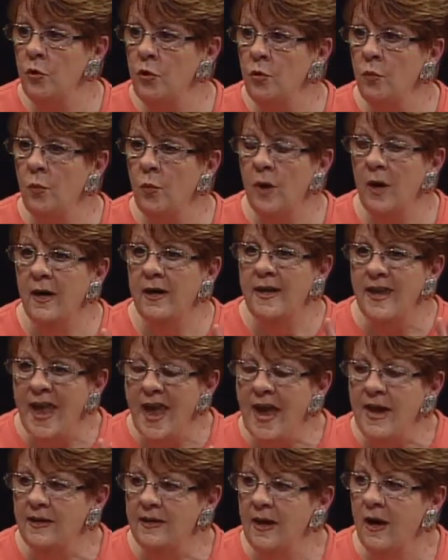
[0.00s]
you
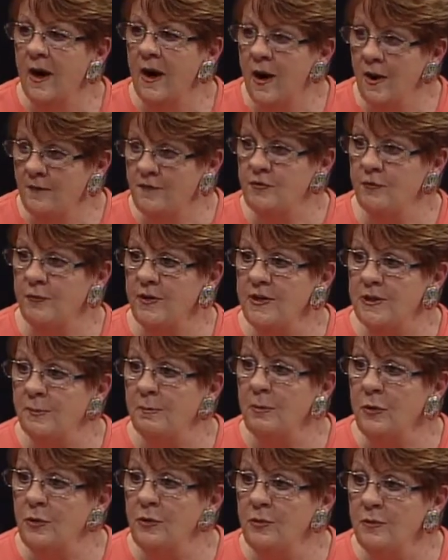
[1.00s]
again, after it's
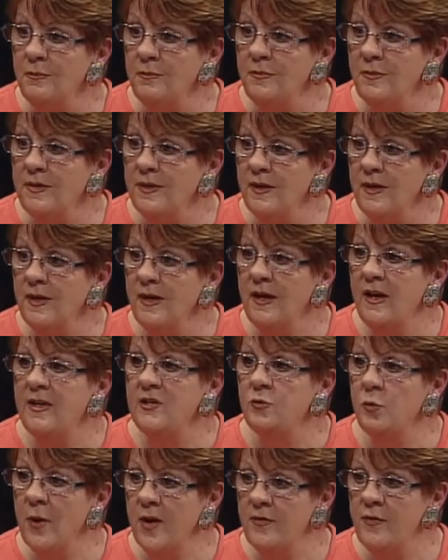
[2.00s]
bloomed
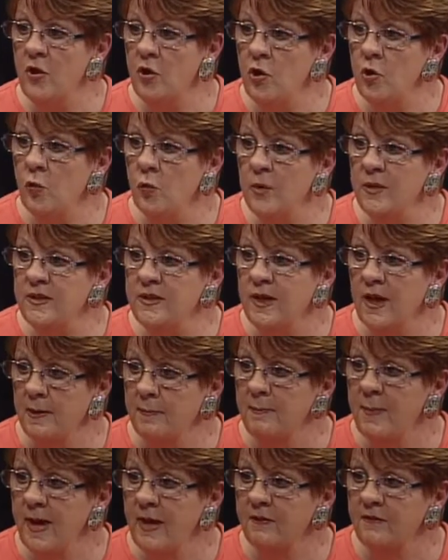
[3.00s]
is when you would
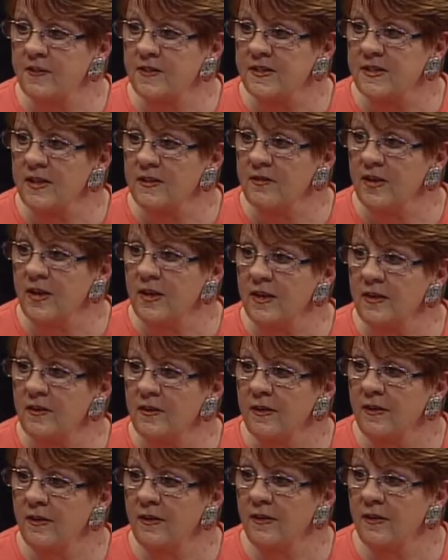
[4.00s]
cut back forsythia.
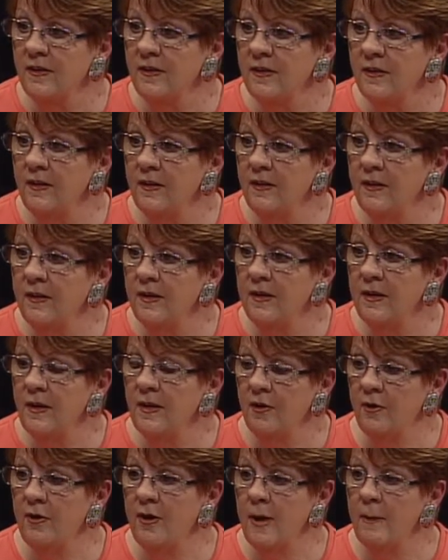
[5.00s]
Okay.
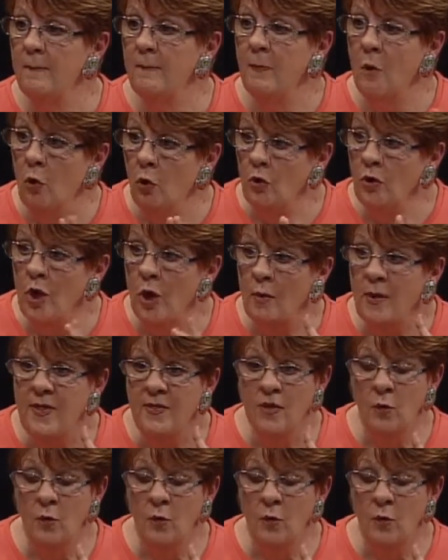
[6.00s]
All right. Although in